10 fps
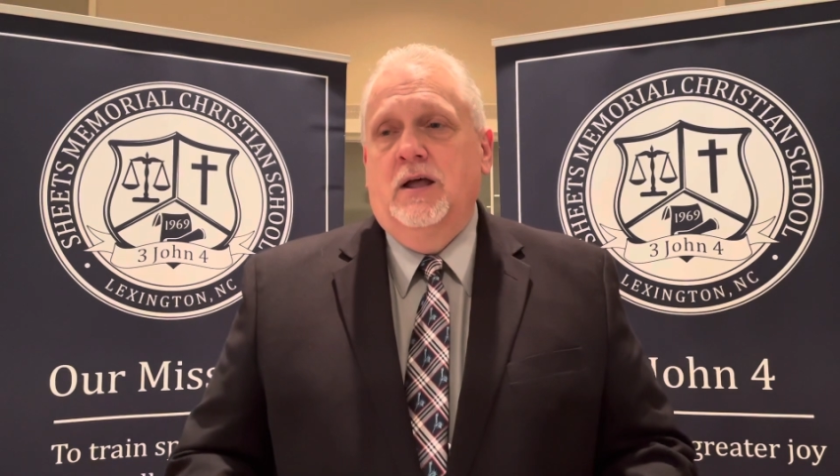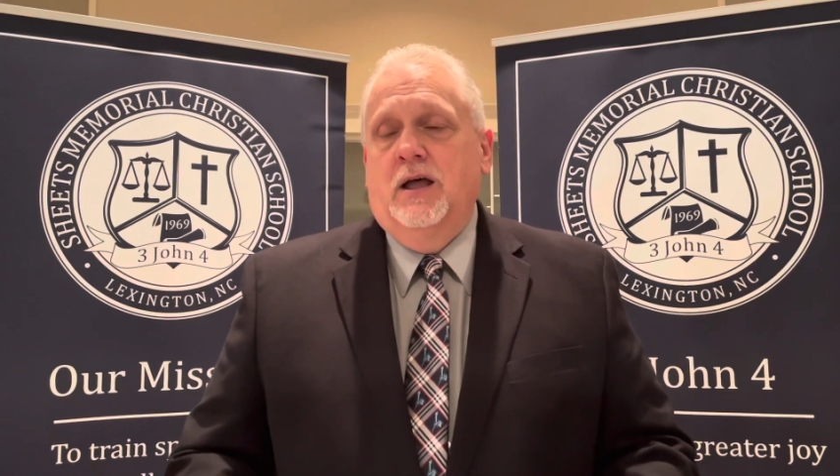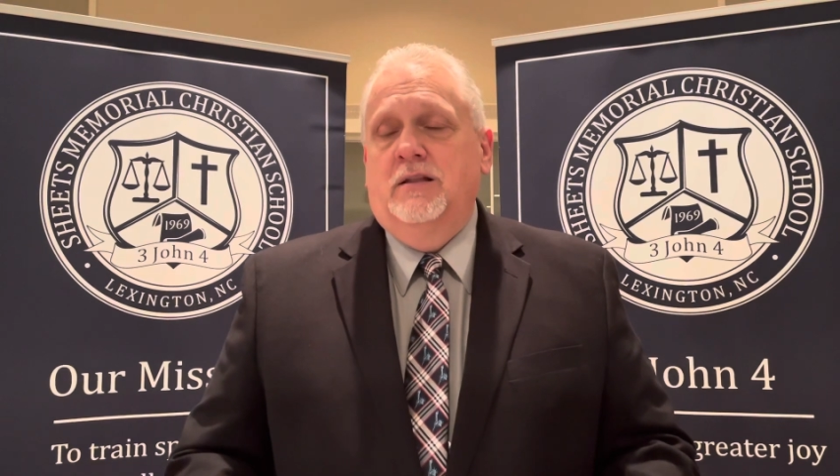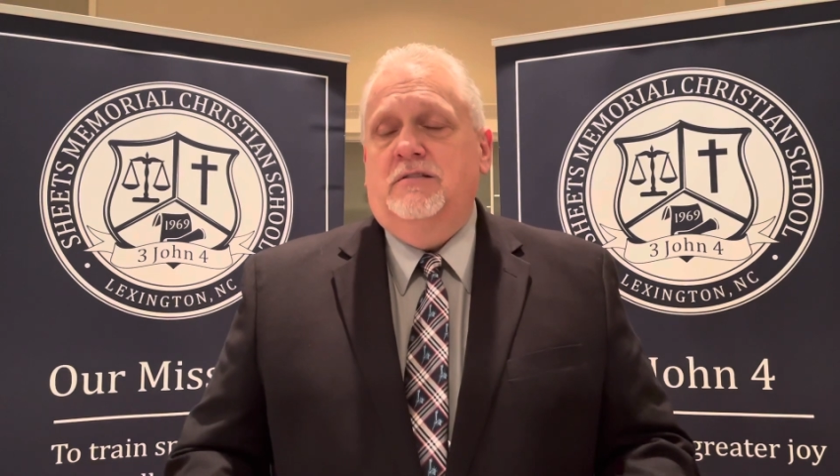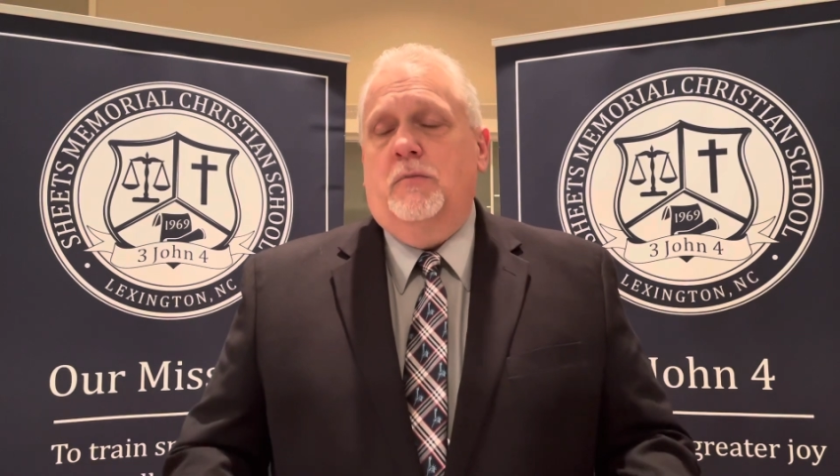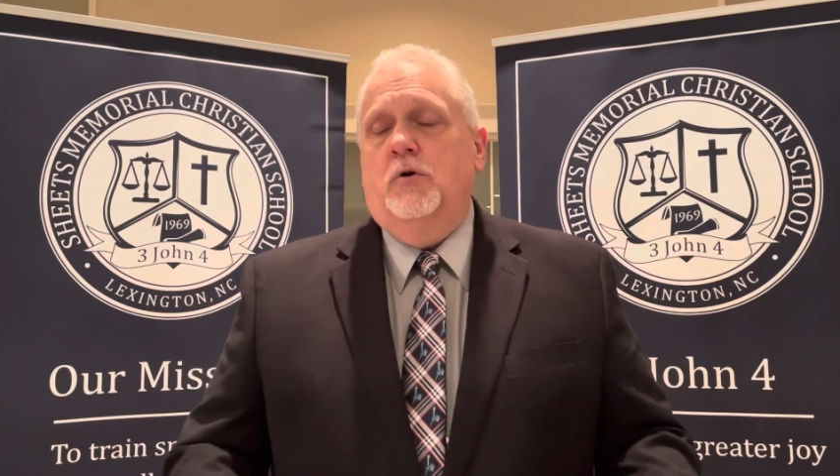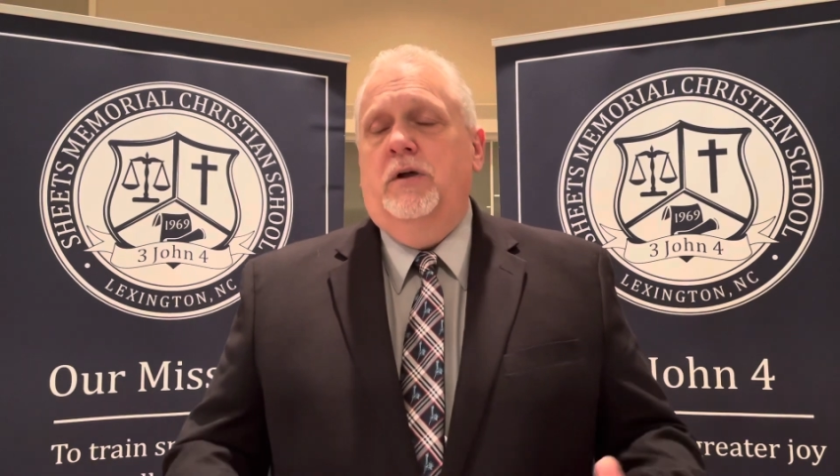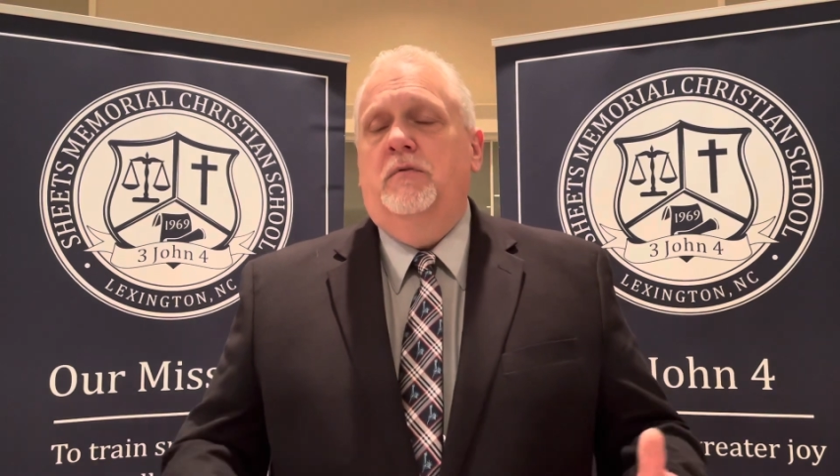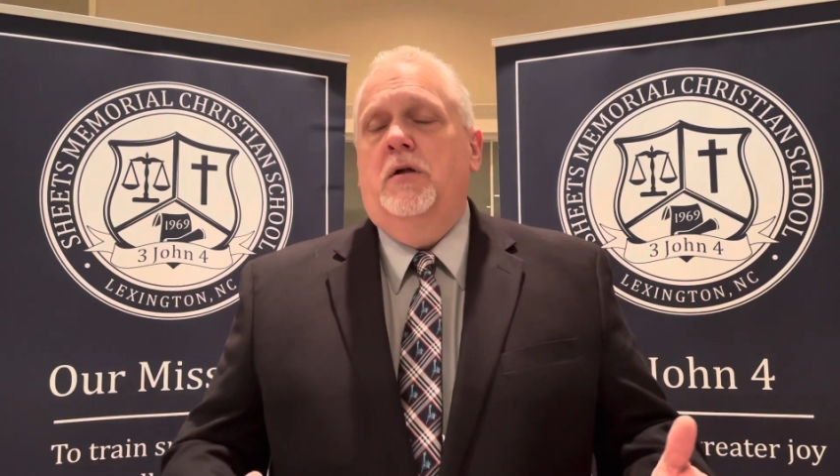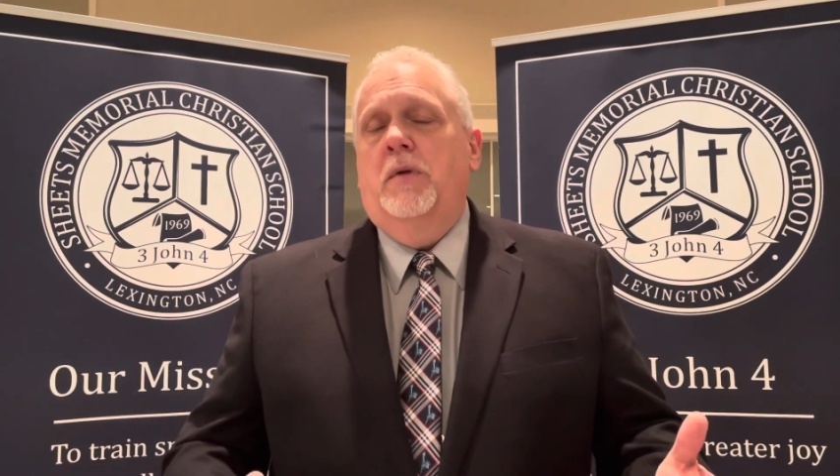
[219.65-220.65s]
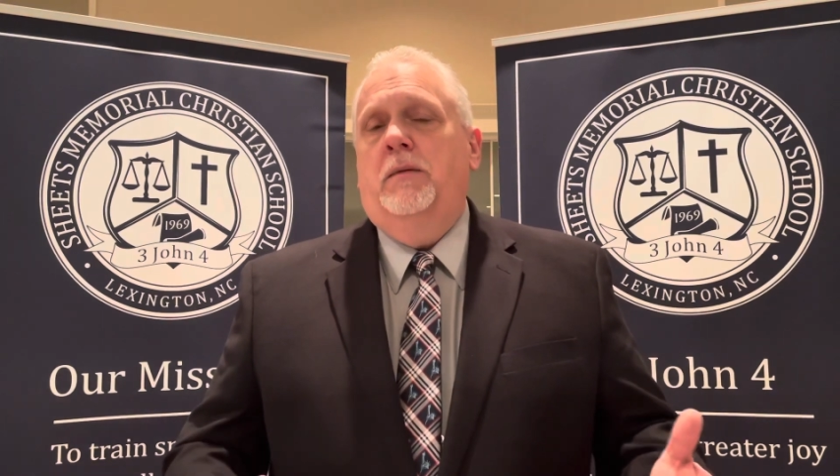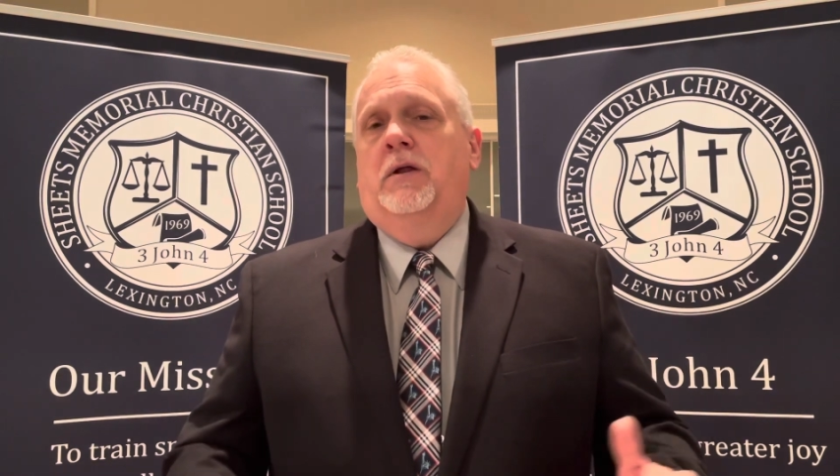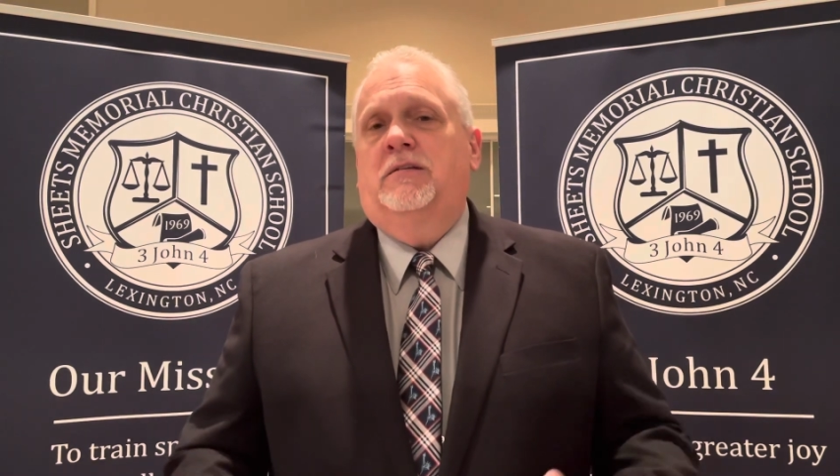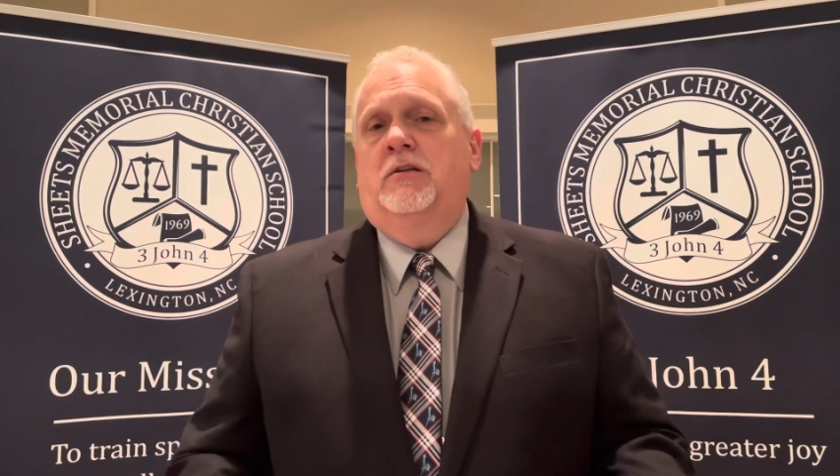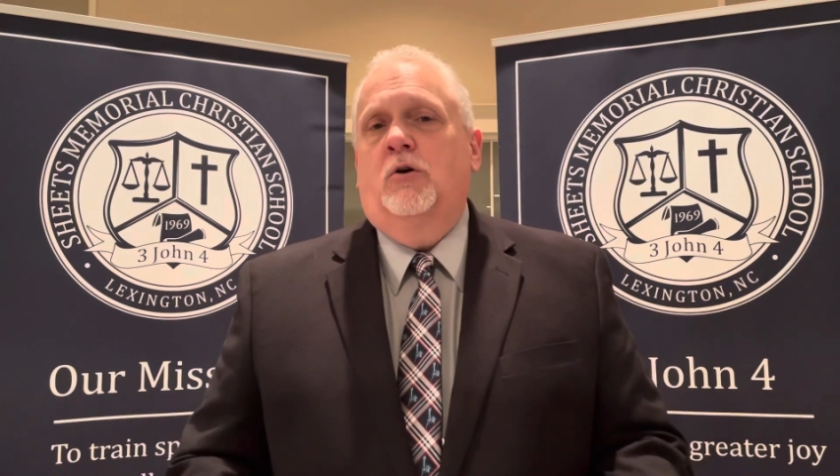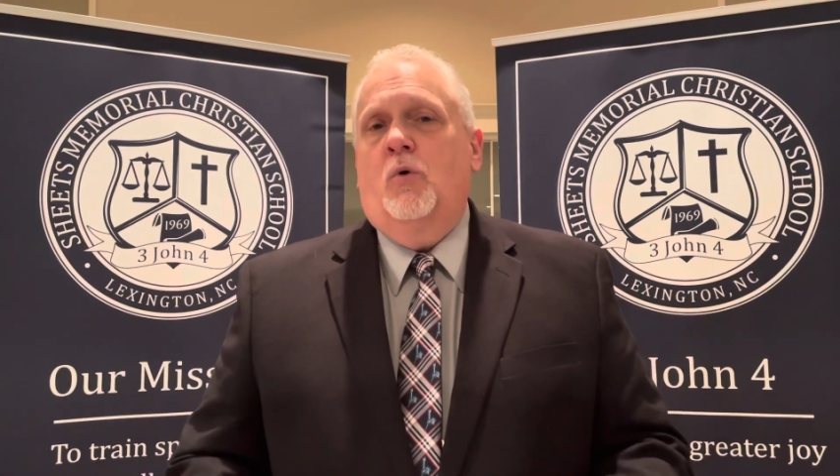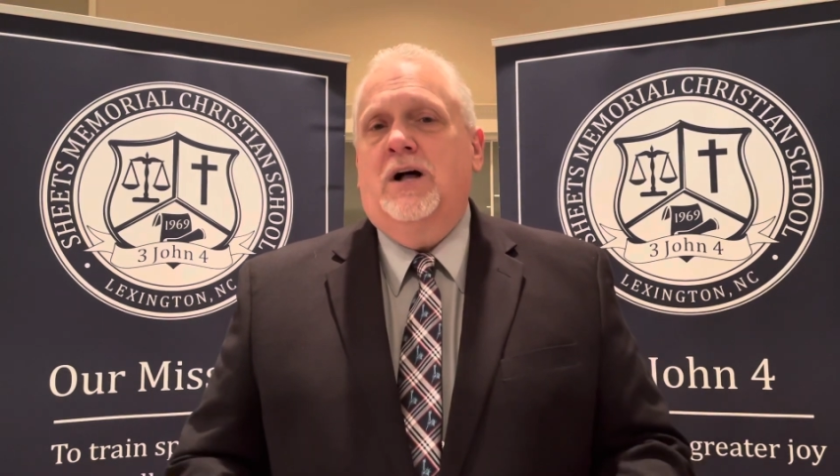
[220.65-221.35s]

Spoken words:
and somewhere even to maybe still go